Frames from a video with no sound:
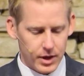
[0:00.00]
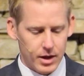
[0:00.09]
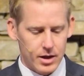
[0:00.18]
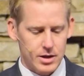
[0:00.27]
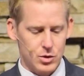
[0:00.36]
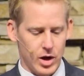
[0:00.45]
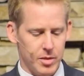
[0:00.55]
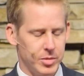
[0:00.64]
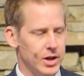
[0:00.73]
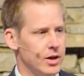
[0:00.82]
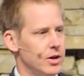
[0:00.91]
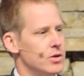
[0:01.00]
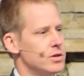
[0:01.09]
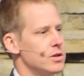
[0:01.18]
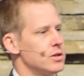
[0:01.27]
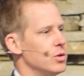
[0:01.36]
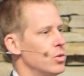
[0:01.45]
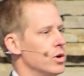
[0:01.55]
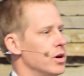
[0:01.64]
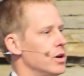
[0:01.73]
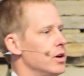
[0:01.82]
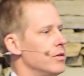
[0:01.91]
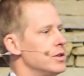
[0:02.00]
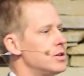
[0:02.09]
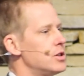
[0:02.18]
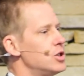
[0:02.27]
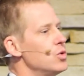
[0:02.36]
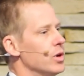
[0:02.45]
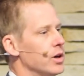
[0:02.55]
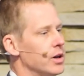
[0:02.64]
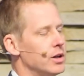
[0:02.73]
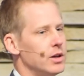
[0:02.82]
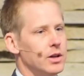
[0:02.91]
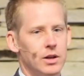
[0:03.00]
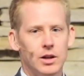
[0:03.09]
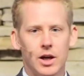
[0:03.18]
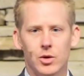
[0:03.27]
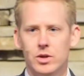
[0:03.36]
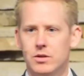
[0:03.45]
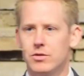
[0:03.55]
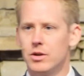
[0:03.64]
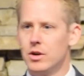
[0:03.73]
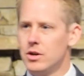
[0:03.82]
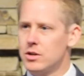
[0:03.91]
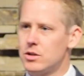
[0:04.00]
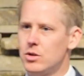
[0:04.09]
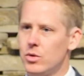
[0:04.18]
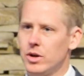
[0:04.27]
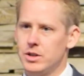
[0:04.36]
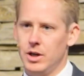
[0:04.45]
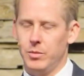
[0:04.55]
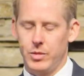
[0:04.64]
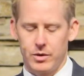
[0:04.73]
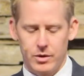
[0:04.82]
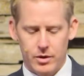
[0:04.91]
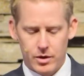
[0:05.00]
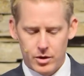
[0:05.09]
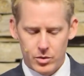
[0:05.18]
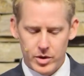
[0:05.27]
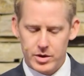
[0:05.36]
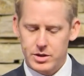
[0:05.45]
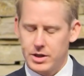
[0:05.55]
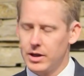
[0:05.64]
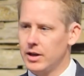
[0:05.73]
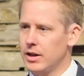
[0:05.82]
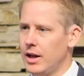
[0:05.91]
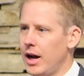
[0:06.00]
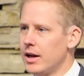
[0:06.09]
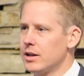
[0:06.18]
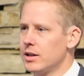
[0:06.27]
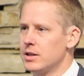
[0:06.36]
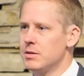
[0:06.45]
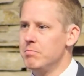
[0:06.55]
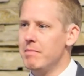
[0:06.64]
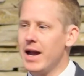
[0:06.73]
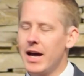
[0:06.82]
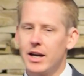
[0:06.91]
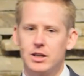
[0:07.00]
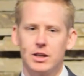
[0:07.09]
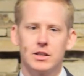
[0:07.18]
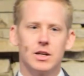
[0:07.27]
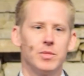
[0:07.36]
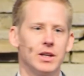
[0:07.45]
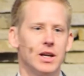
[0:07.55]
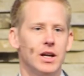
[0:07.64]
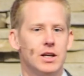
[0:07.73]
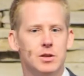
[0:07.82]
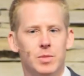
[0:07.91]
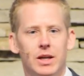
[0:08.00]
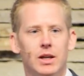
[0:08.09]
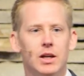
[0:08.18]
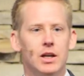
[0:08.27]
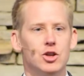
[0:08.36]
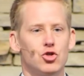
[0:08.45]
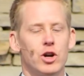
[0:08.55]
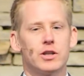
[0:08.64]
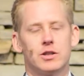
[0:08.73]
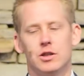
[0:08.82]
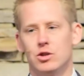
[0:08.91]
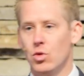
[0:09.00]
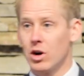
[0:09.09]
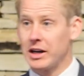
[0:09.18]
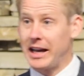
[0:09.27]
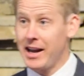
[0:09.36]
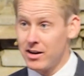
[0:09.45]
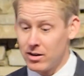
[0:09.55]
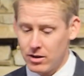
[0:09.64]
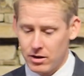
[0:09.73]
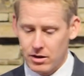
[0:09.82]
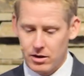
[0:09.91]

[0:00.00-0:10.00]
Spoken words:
This is why Peter uses the word of a steward, the language of stewardship. We understand that. It's a managing something that has been entrusted to our care.